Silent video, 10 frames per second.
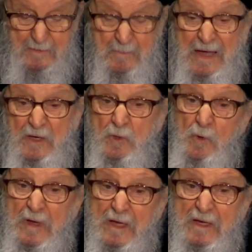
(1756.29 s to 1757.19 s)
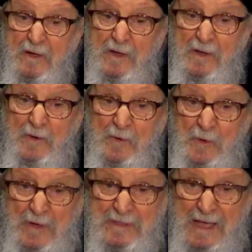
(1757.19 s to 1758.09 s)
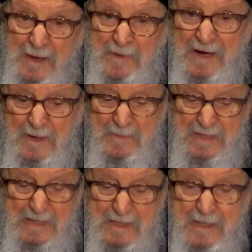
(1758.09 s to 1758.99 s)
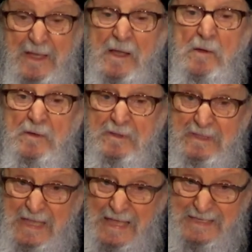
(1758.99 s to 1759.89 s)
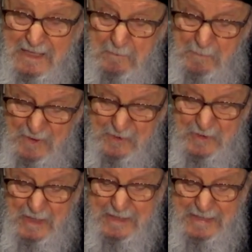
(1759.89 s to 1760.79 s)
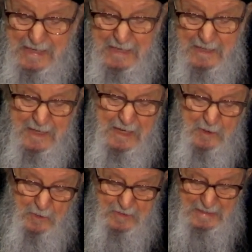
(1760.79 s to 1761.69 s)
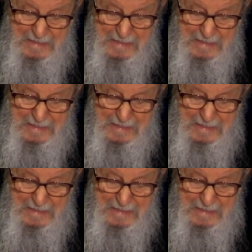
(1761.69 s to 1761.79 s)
by doing what Abraham did, taking personal care and not